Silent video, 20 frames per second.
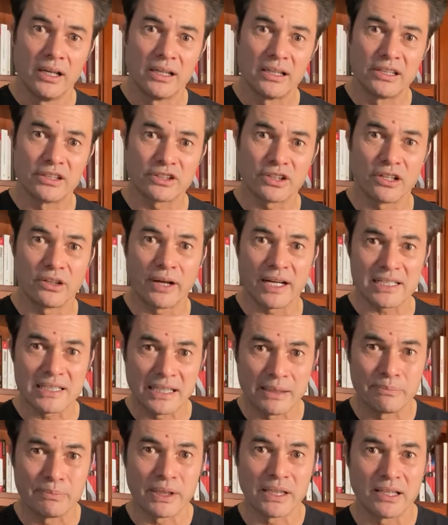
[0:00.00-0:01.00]
it's going to
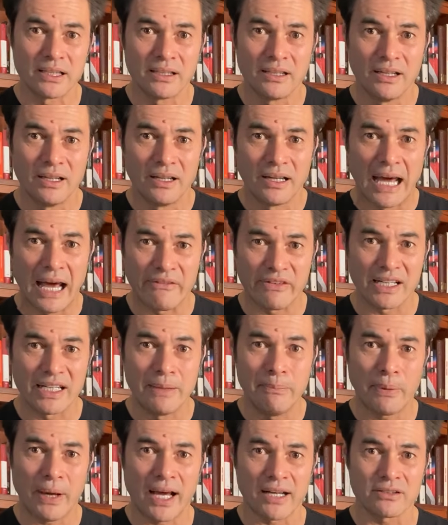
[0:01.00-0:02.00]
actually be having an
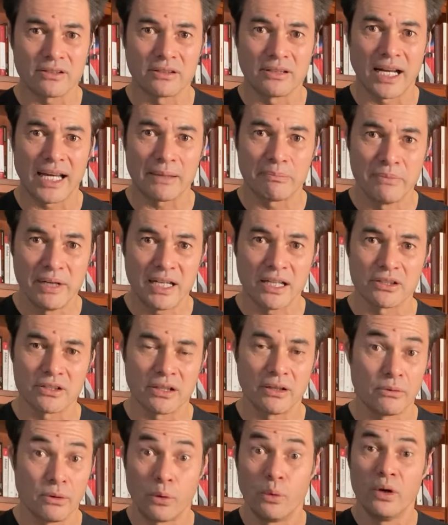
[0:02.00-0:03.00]
impact on like millions
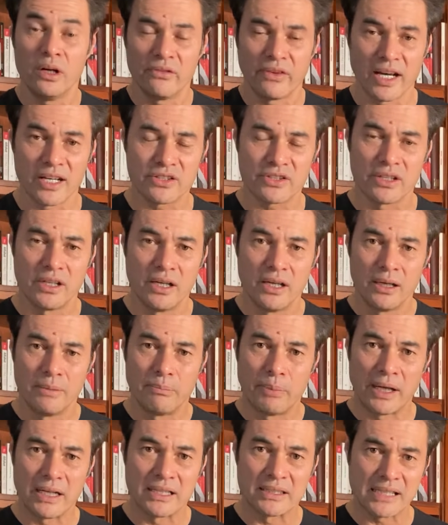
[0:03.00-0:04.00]
or all of us.
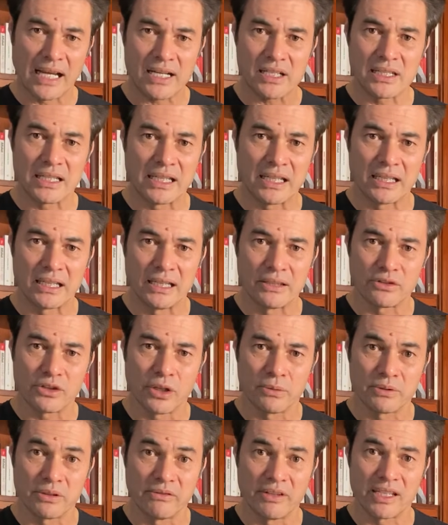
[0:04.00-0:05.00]
But it's actually, in
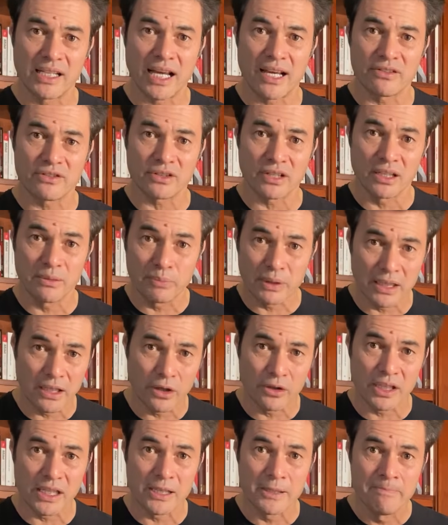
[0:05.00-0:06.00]
terms of the deaths, going to be
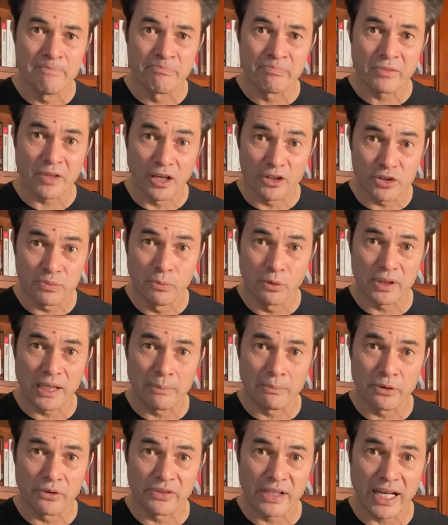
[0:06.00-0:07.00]
only a small
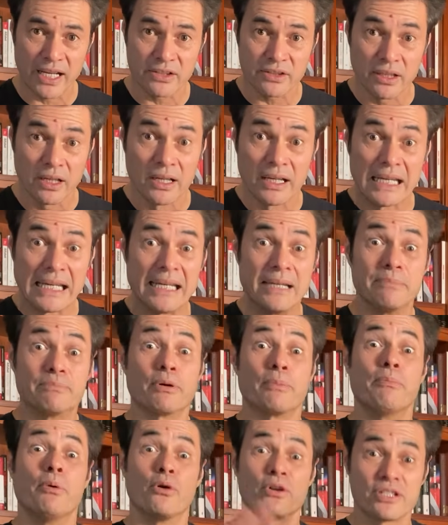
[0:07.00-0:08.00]
number of deaths in
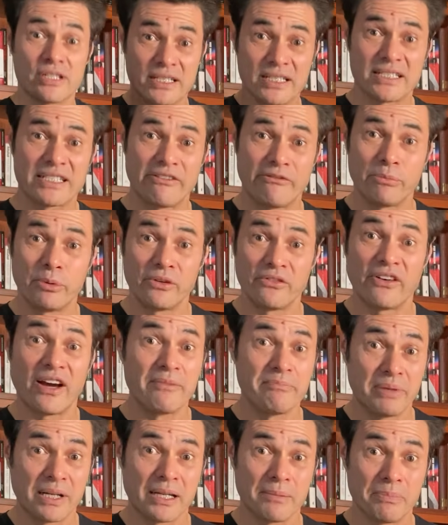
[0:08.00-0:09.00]
proportion to
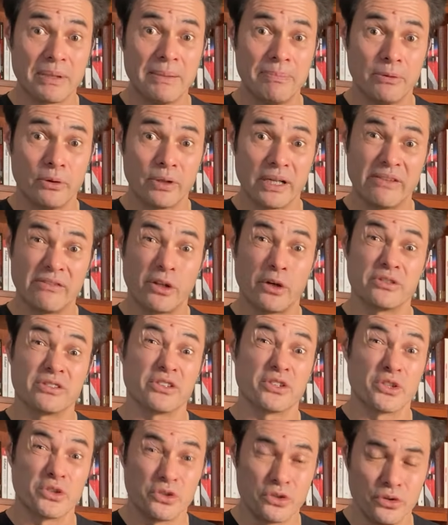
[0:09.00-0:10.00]
7.5 billion people, even though it's a
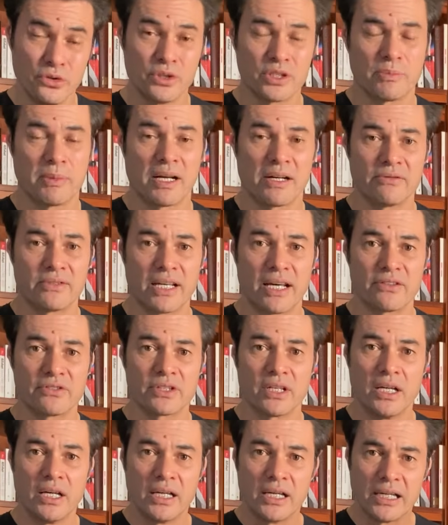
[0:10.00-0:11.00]
huge amount of deaths
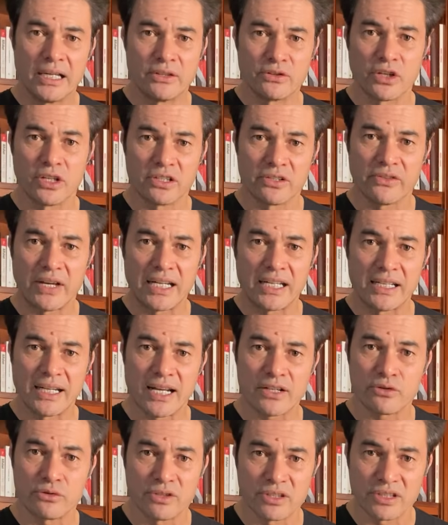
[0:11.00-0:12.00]
in terms of any
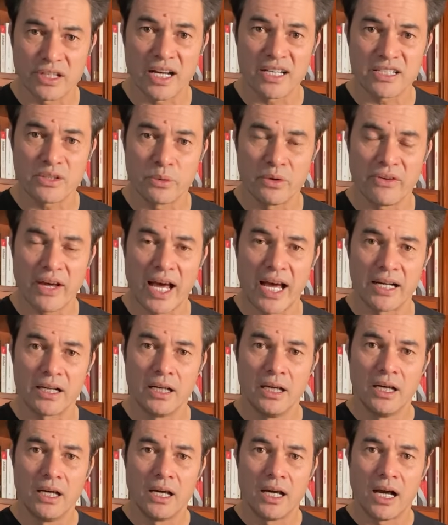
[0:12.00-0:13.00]
natural disaster we've had.
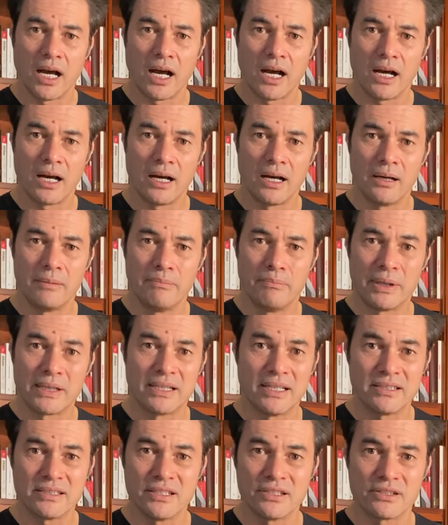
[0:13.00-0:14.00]
But
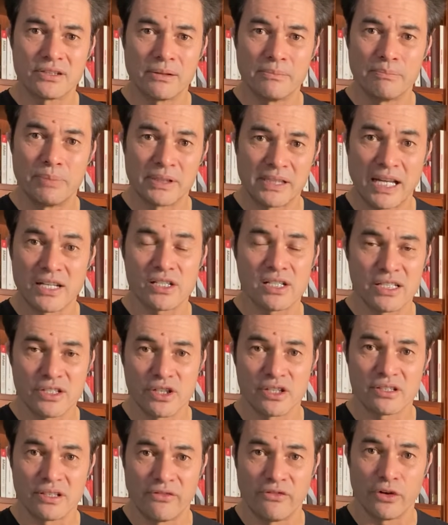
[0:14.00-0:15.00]
this is potentially
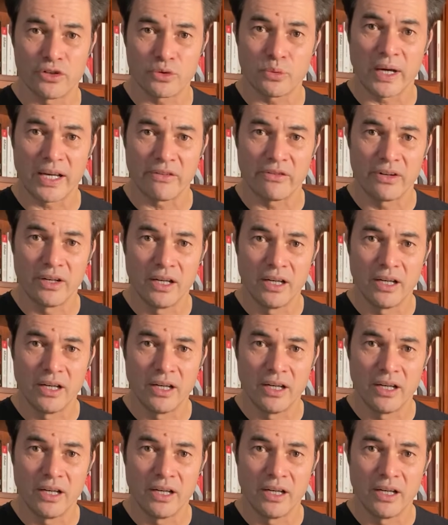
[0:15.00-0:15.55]
just the first wave.